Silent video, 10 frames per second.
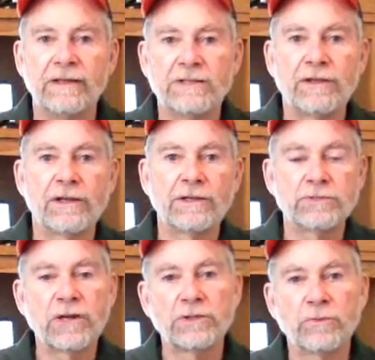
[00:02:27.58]
See, the
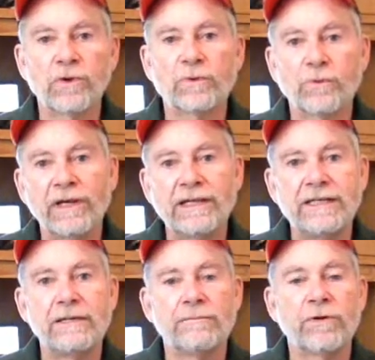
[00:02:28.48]
construction world really
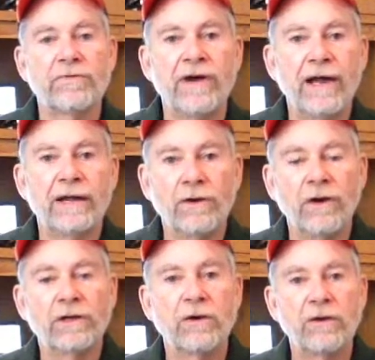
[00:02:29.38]
didn't provide an
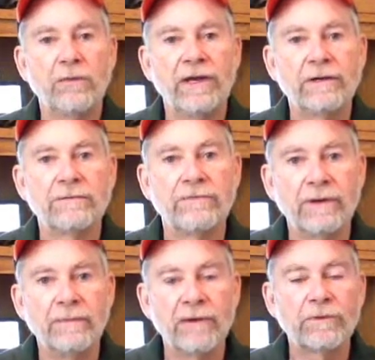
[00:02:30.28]
ongoing way to
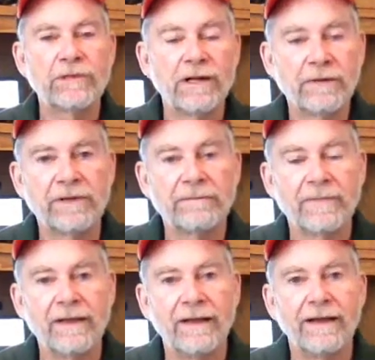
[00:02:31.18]
fund my retirement.
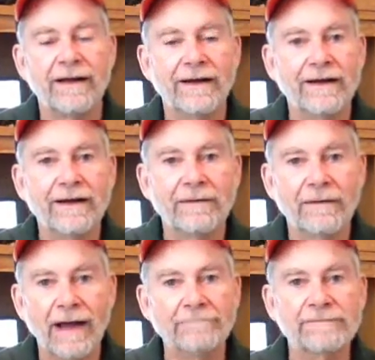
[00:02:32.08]

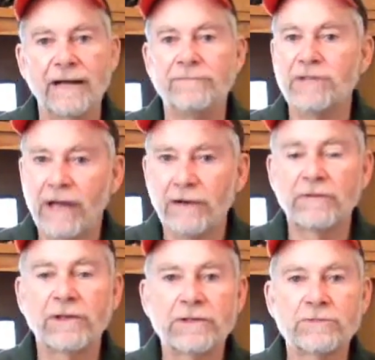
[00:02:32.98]
I'm
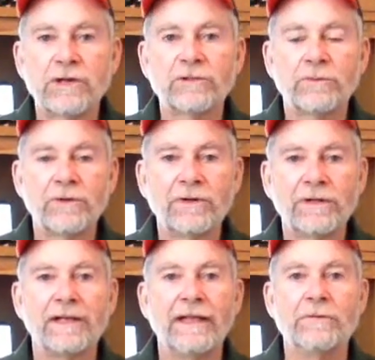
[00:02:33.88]
tired of the construction
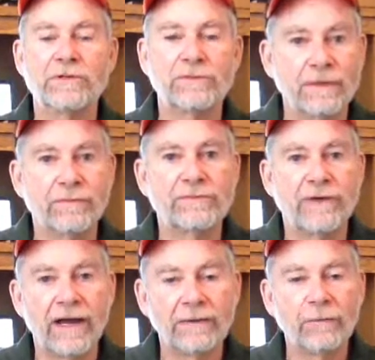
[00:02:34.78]
world. It was
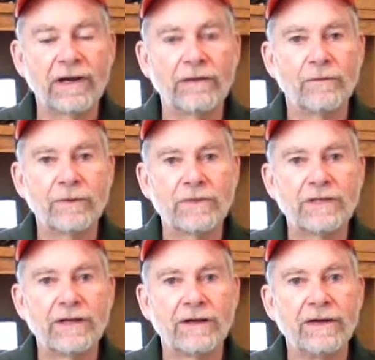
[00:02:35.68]
fine when it was
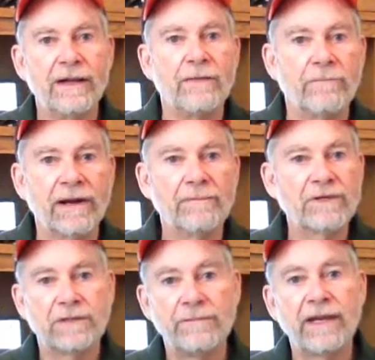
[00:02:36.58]
there, but I
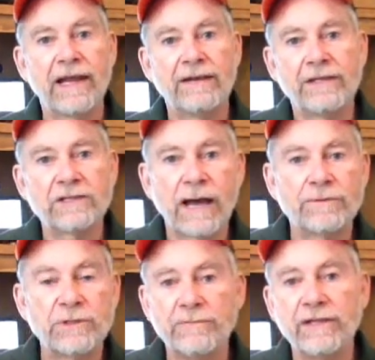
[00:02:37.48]
must admit, had this
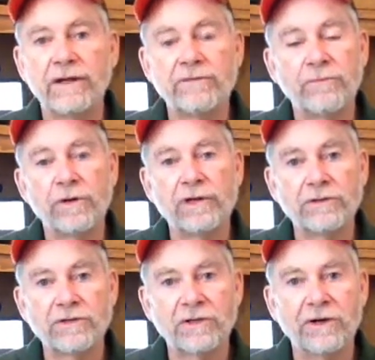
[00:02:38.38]
option been there 40
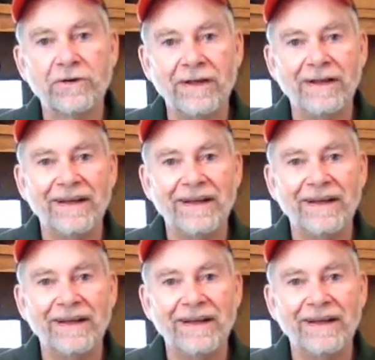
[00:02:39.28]
years ago,